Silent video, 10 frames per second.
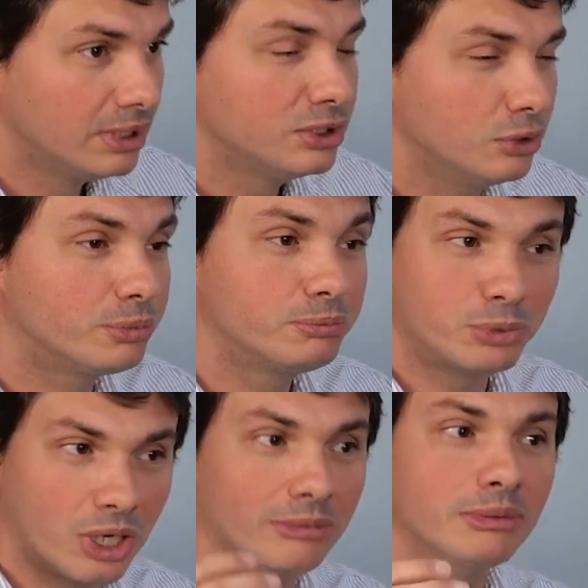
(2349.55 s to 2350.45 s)
So
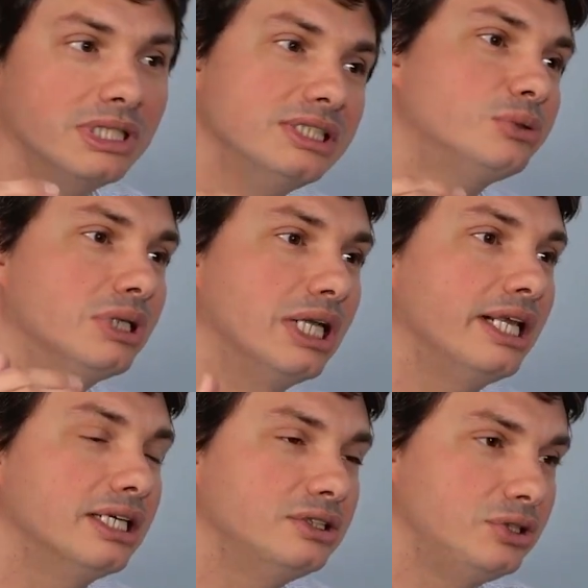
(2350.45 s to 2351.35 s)
probably is
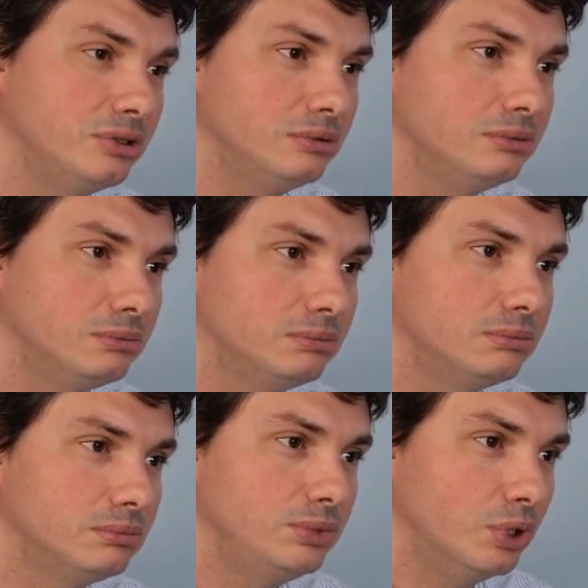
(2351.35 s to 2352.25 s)
related to
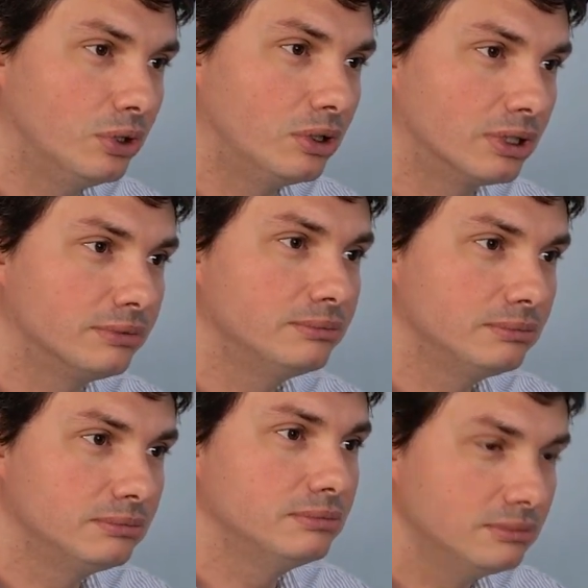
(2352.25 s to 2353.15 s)
your
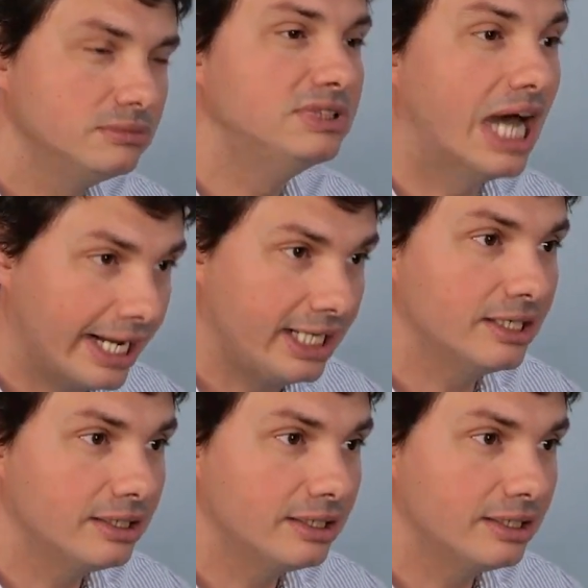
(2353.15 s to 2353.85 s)
diet.